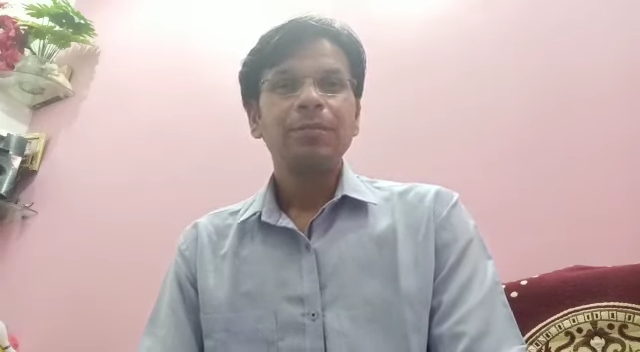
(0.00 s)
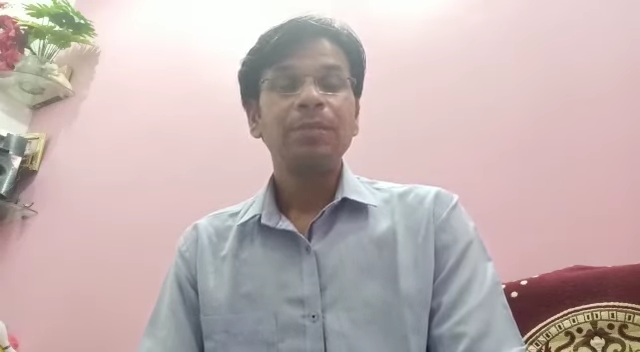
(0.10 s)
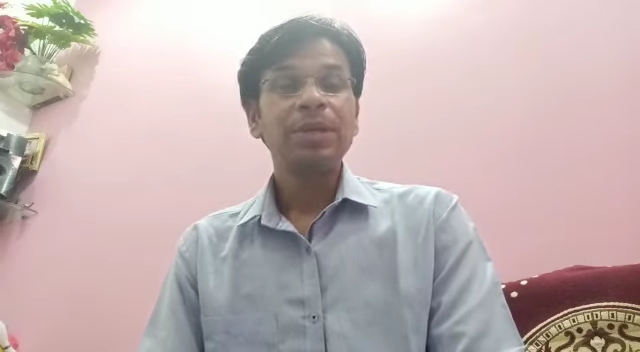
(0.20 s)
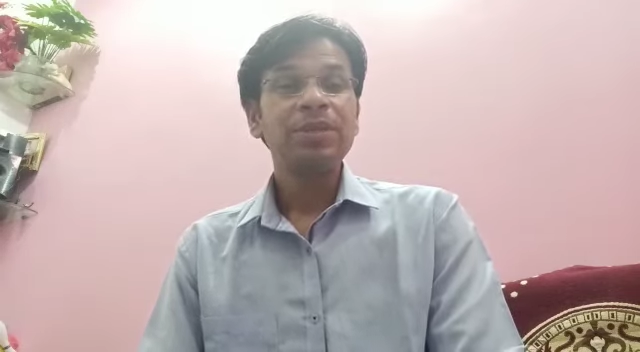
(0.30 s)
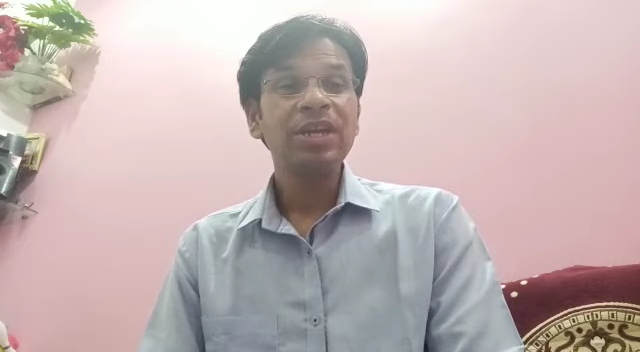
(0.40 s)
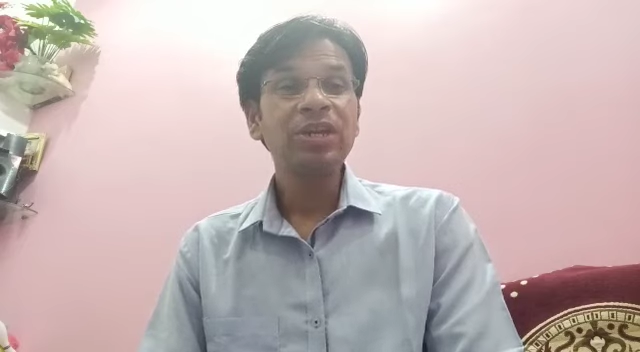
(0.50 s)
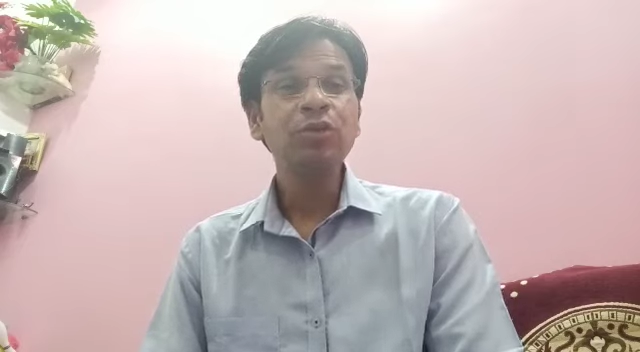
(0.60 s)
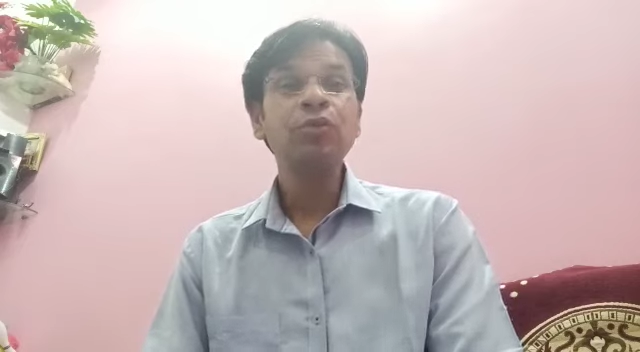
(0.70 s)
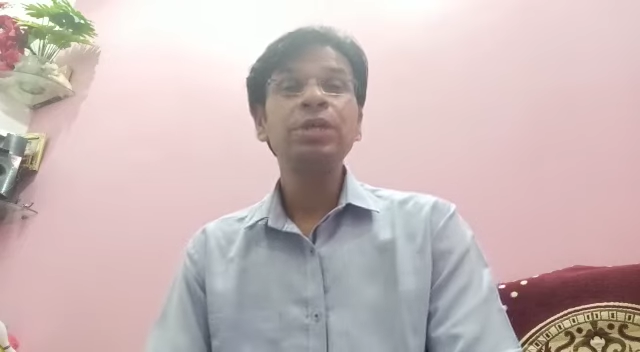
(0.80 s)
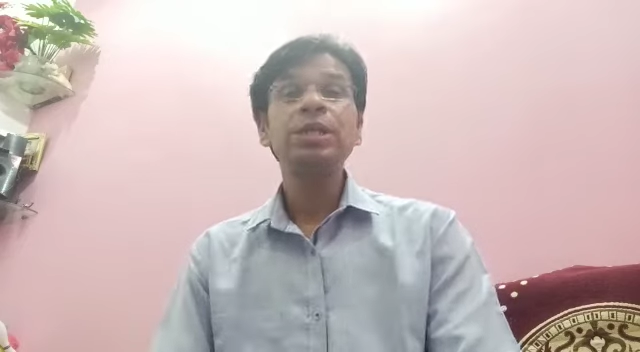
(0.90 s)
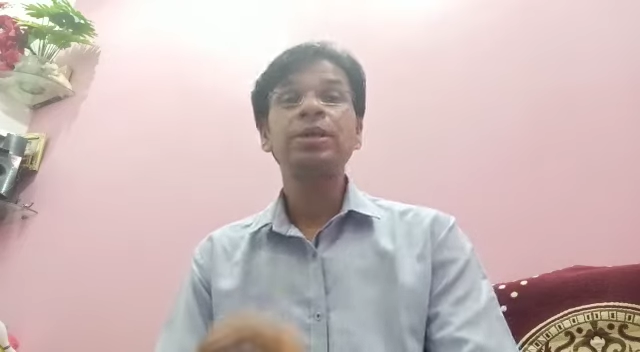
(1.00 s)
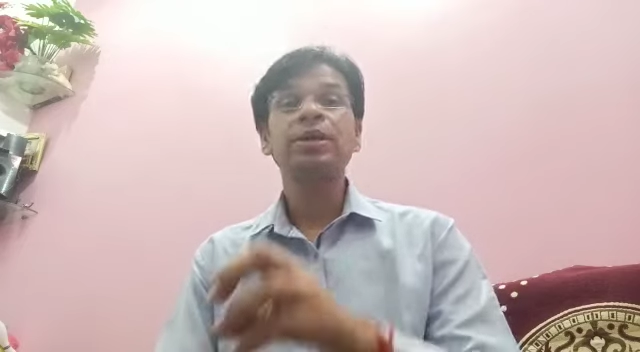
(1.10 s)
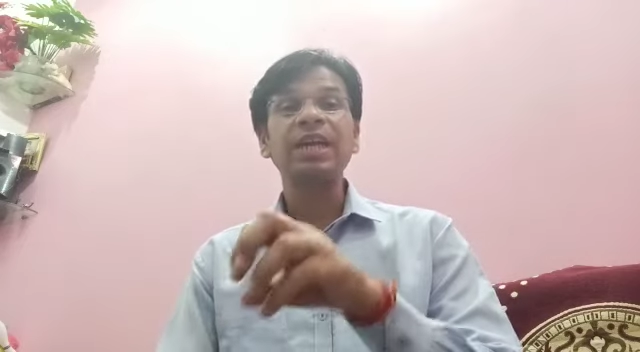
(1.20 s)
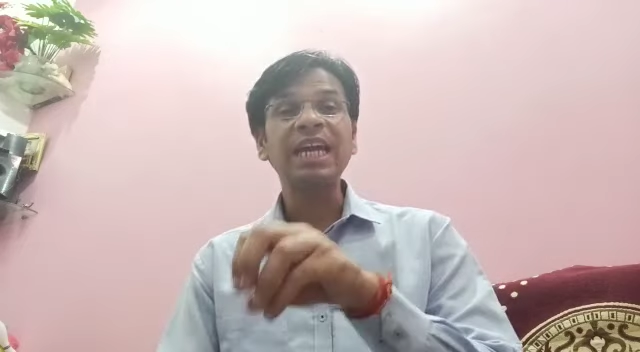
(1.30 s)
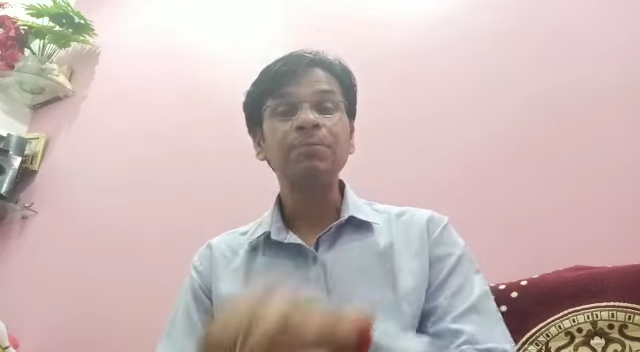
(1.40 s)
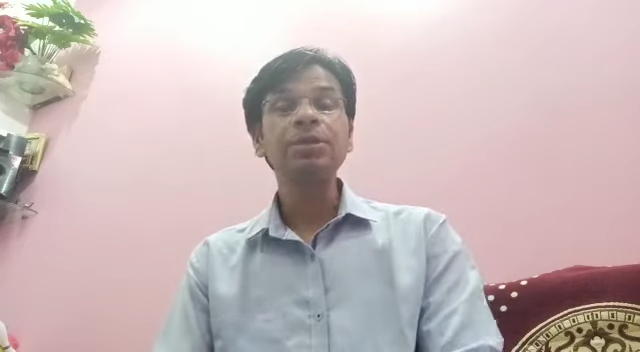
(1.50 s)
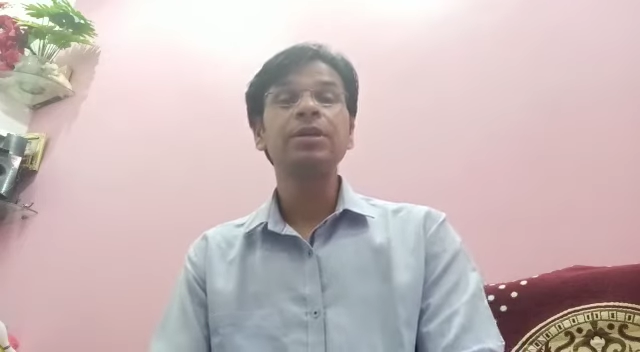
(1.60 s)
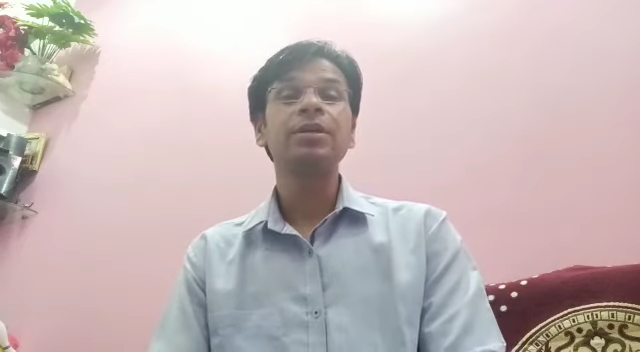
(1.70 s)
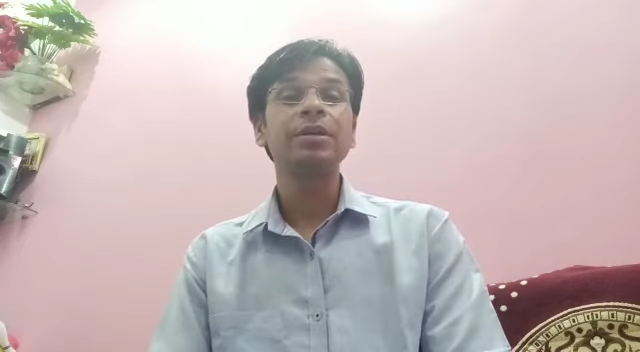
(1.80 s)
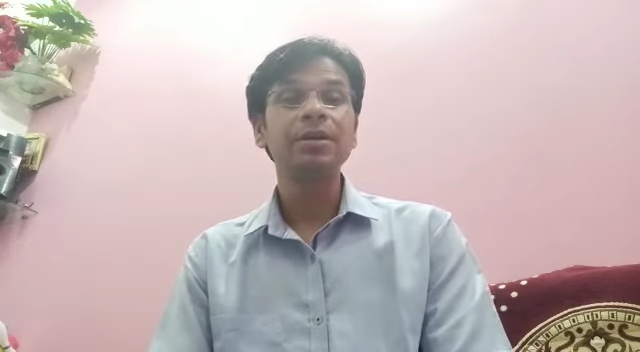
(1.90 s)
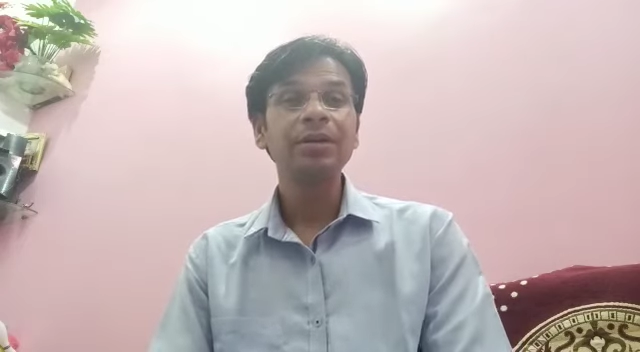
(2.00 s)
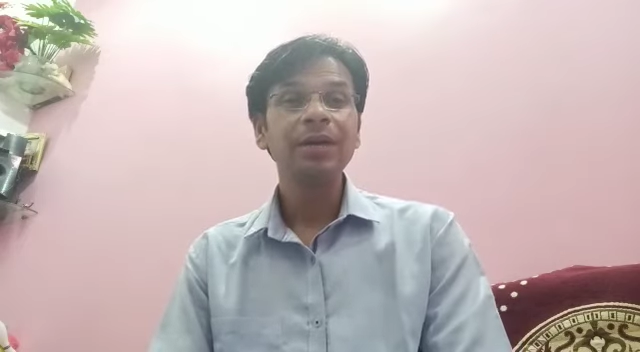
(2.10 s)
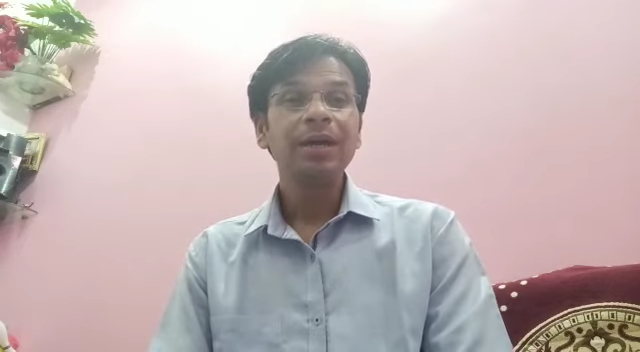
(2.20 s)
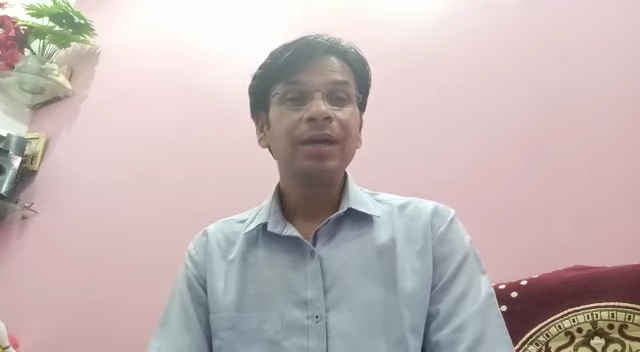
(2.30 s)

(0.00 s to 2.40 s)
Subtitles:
Bassanio describes her